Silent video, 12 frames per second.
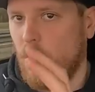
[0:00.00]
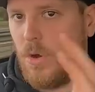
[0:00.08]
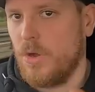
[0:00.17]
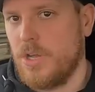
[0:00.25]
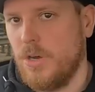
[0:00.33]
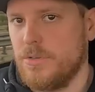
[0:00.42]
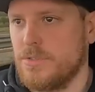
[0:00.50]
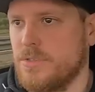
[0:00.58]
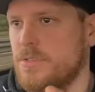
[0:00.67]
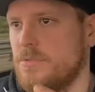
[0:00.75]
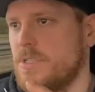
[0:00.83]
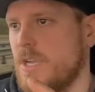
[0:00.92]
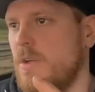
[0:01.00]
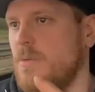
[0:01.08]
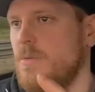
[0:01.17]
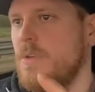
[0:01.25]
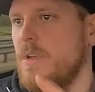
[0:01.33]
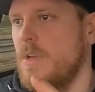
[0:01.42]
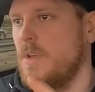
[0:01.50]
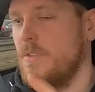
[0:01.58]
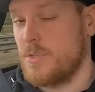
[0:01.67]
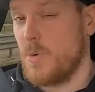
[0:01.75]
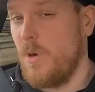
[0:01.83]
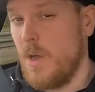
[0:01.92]
quarter cups. So
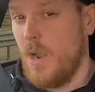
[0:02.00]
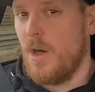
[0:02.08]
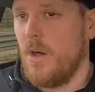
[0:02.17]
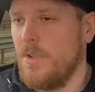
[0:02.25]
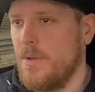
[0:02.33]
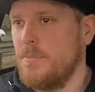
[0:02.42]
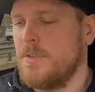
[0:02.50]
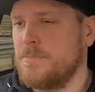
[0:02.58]
there's quite a lot on them.